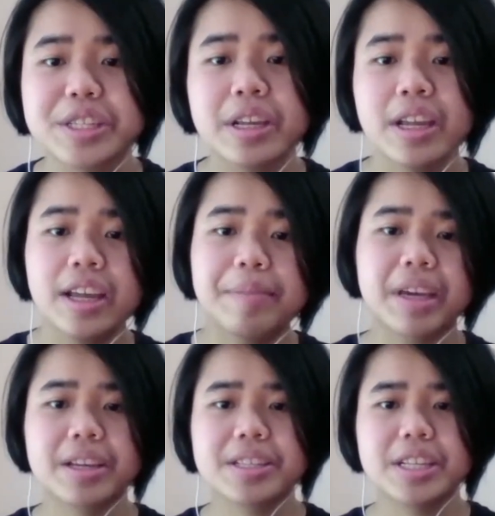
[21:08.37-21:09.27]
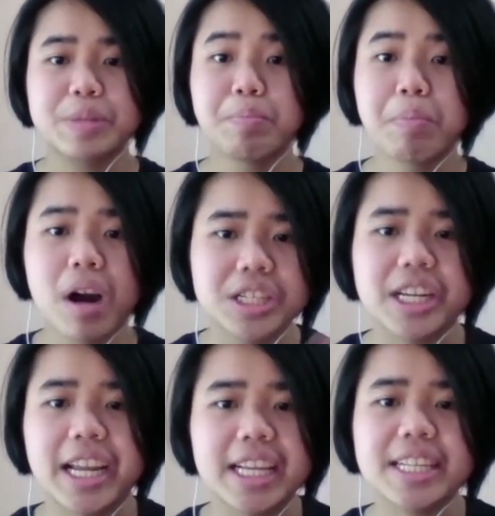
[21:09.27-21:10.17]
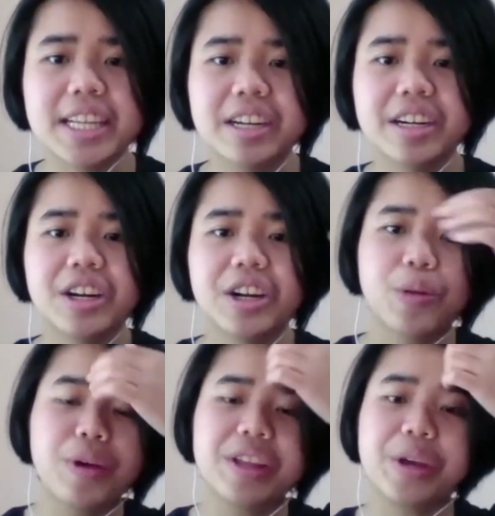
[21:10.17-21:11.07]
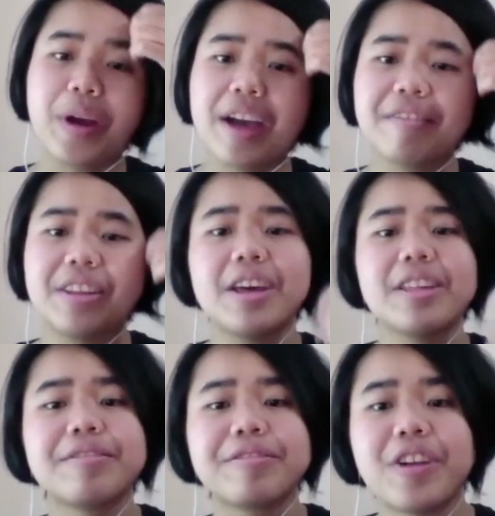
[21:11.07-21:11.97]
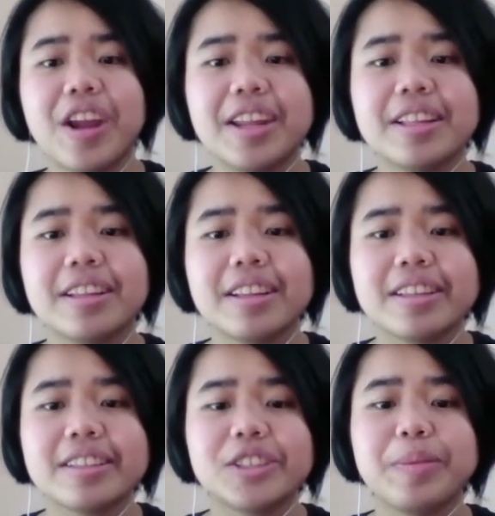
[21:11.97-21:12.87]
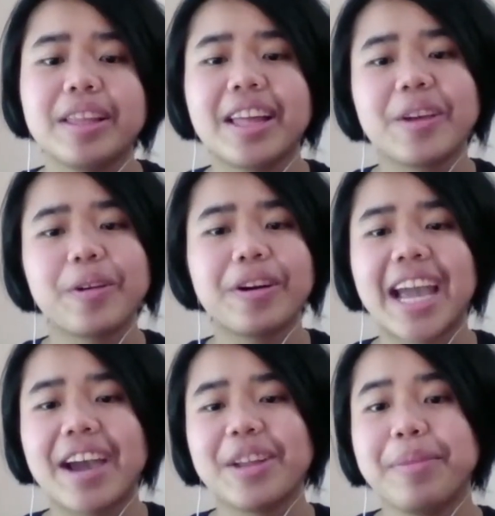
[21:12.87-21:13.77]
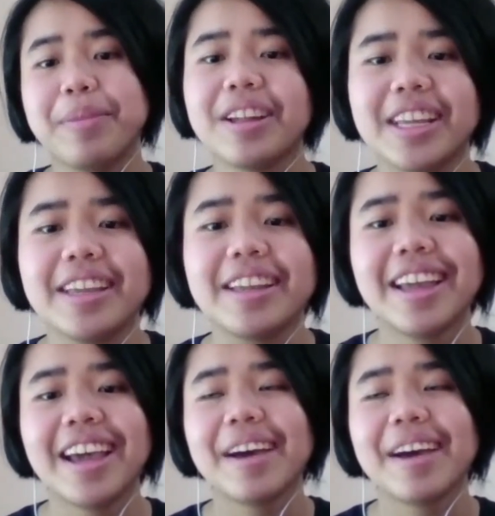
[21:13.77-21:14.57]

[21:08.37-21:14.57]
It's because it's much easier when you have another friend to be like your accountability.